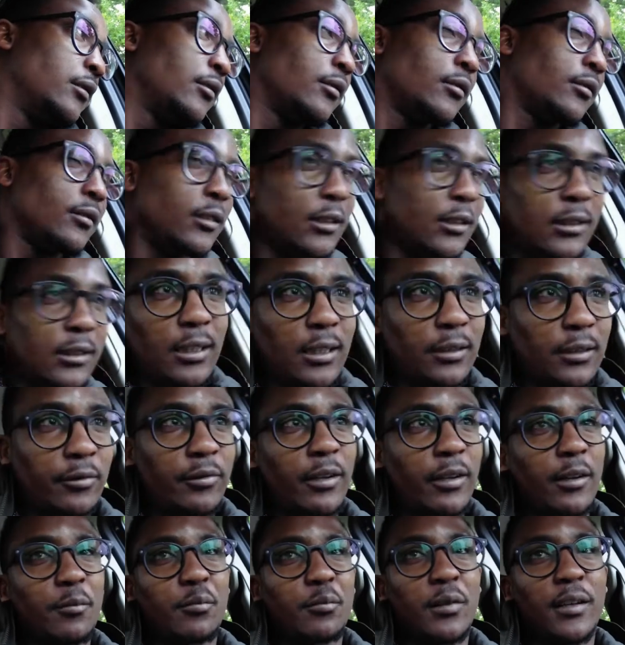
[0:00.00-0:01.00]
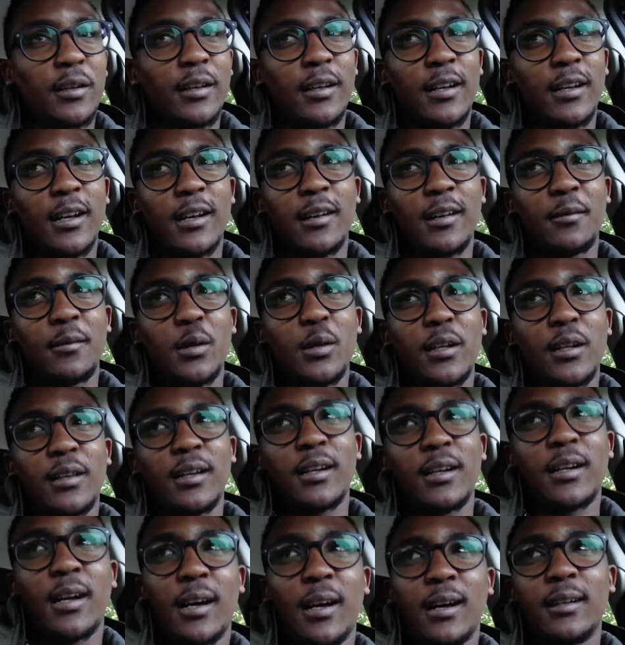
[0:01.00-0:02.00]
this is a trick by the by the
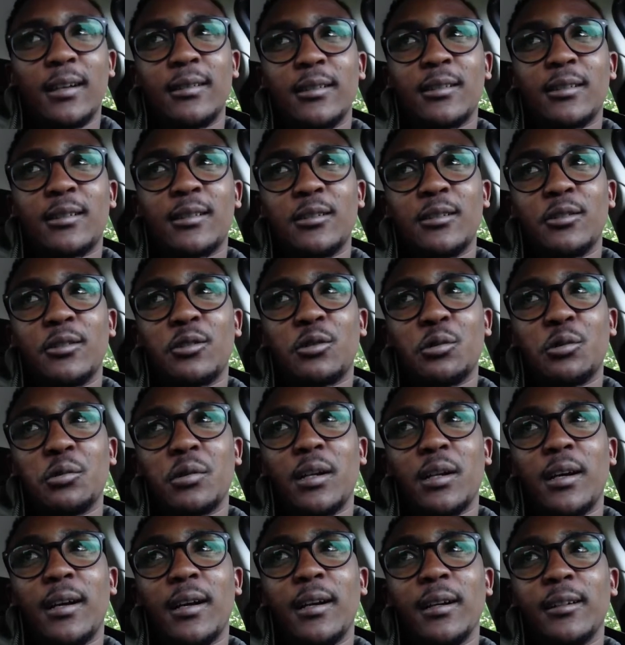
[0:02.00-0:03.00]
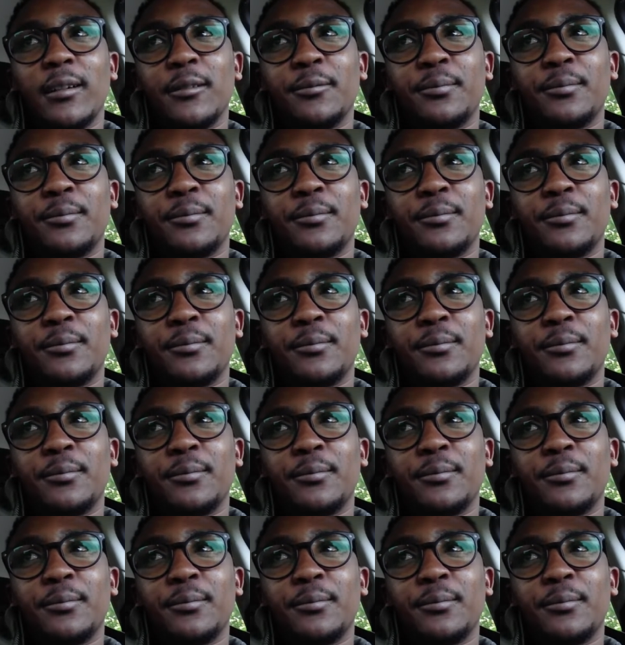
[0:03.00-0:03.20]
car industries to like